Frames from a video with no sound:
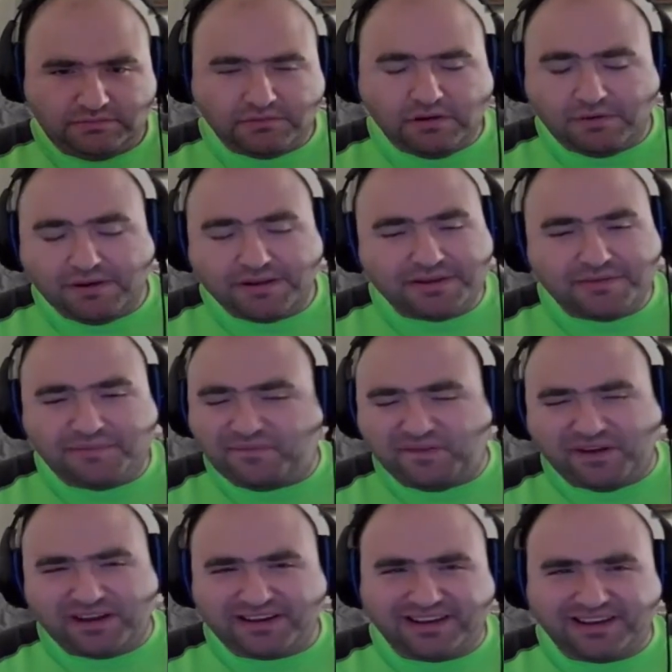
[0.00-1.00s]
Well, what the
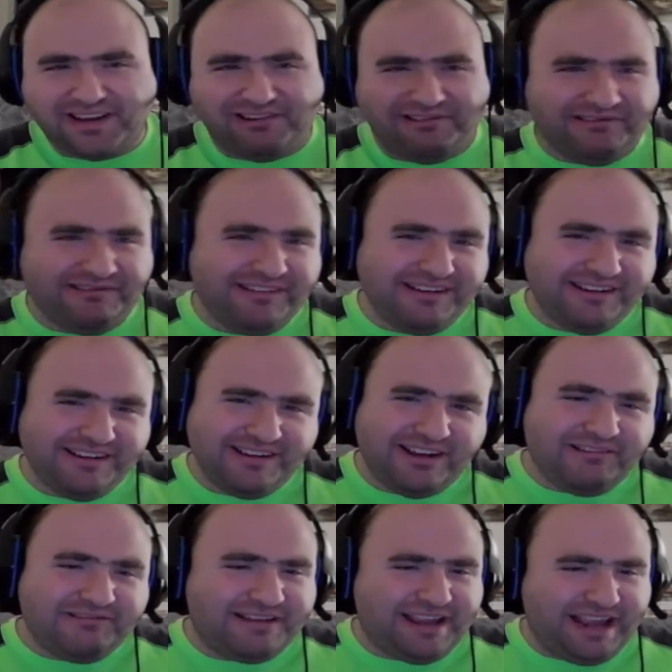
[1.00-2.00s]
fuck, yo?
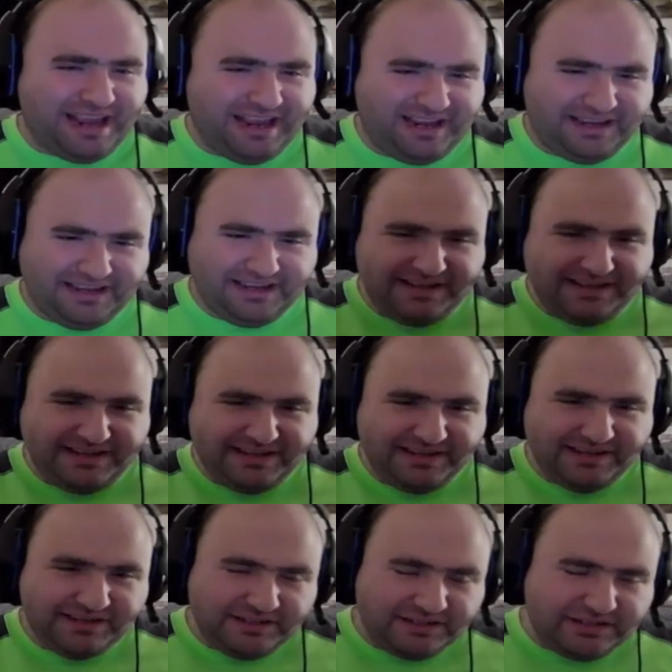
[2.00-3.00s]
Okay.
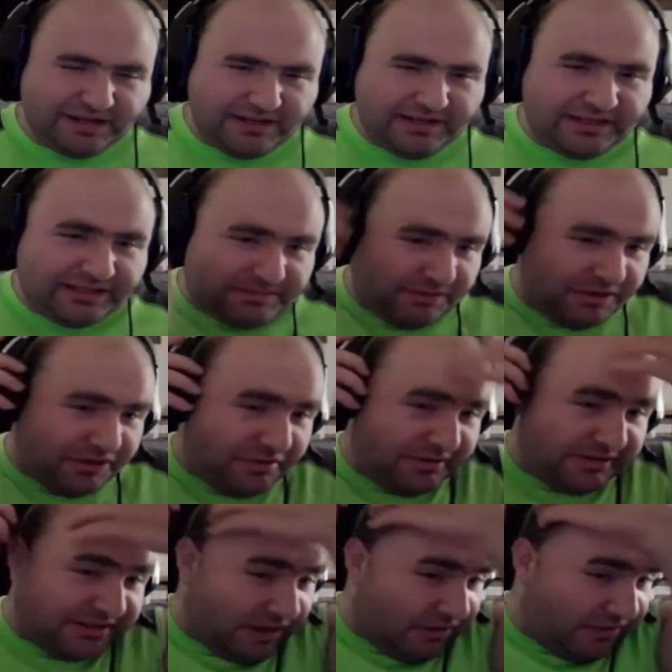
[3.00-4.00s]
So at least we
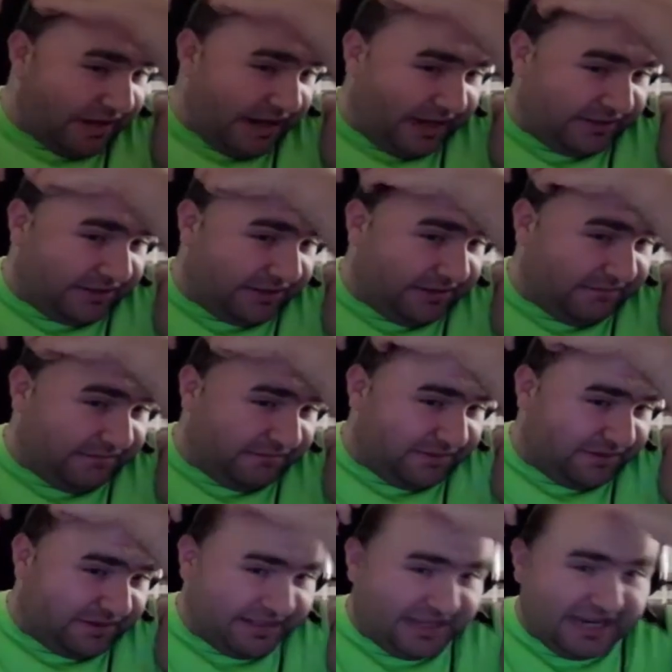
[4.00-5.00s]
knew. Okay, so
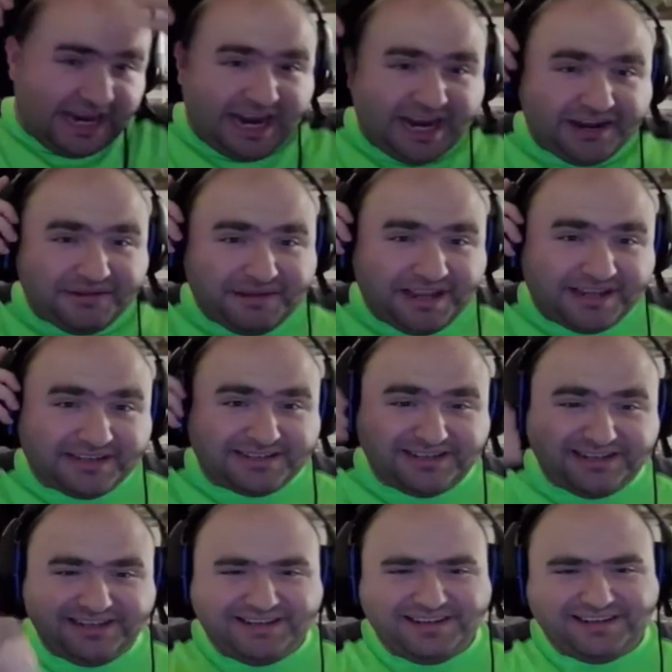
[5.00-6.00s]
the anime
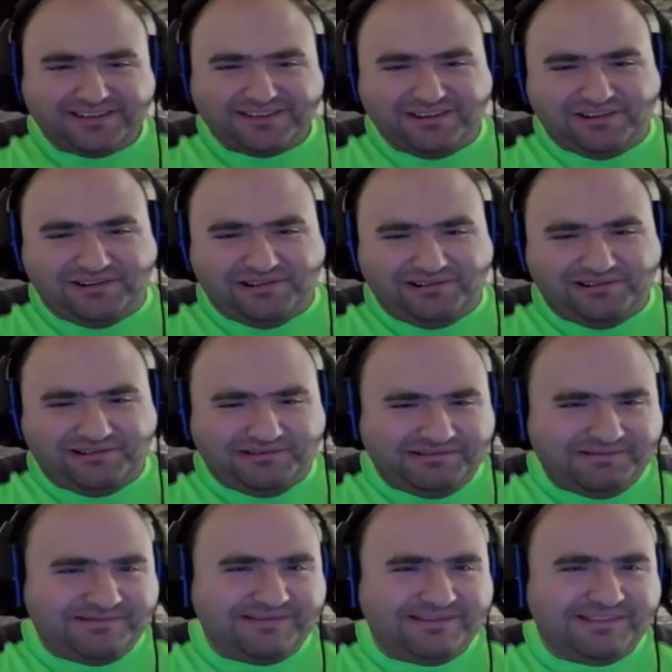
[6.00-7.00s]
actually.
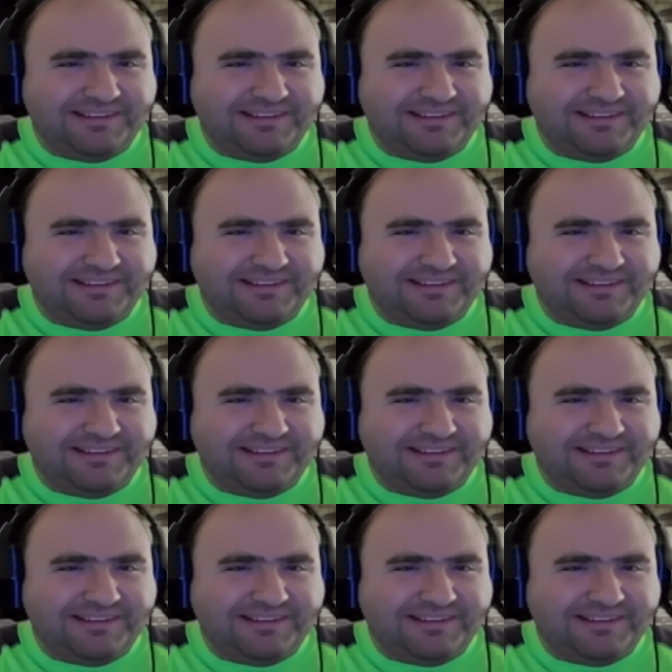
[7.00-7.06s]
Oh.